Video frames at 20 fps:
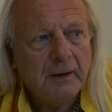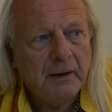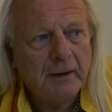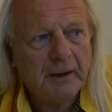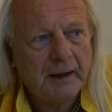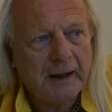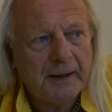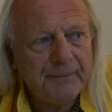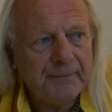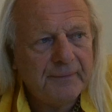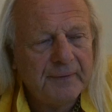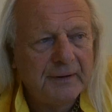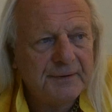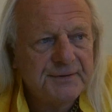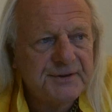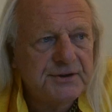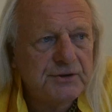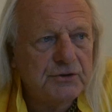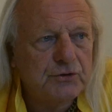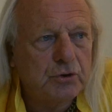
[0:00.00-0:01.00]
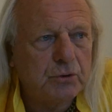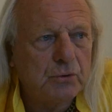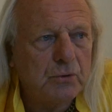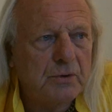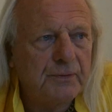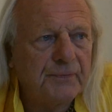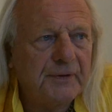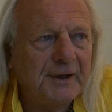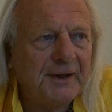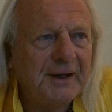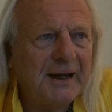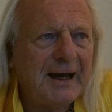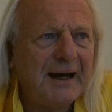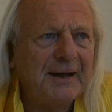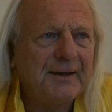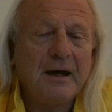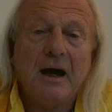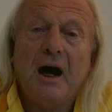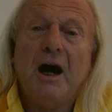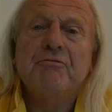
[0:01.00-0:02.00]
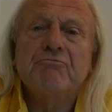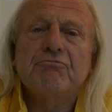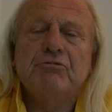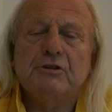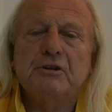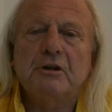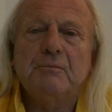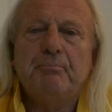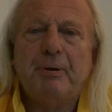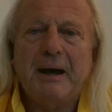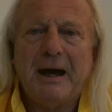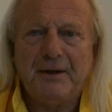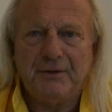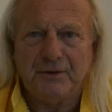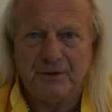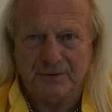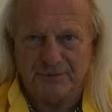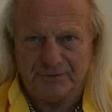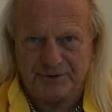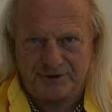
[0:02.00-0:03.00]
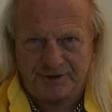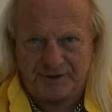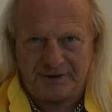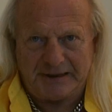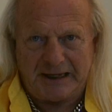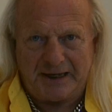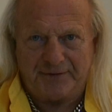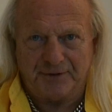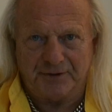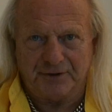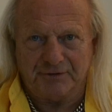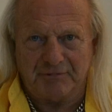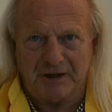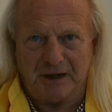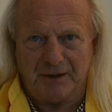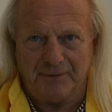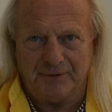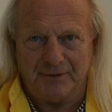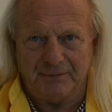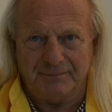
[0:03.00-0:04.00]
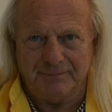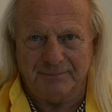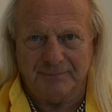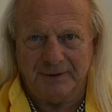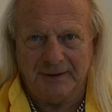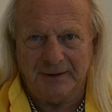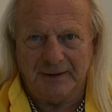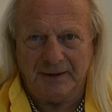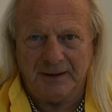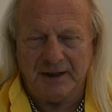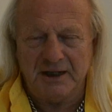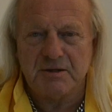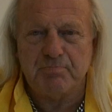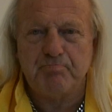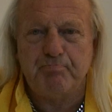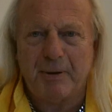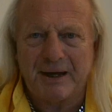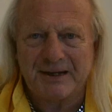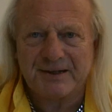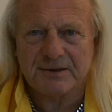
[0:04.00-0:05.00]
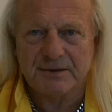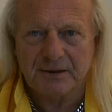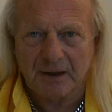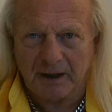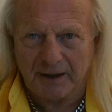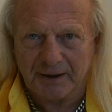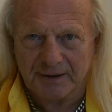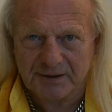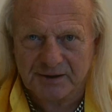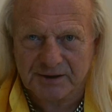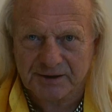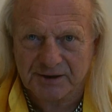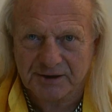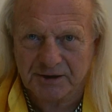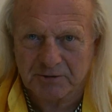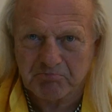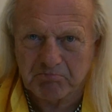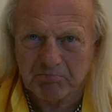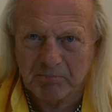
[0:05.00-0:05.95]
And there's talk that he had 100 companions he gathered around him, his best knights.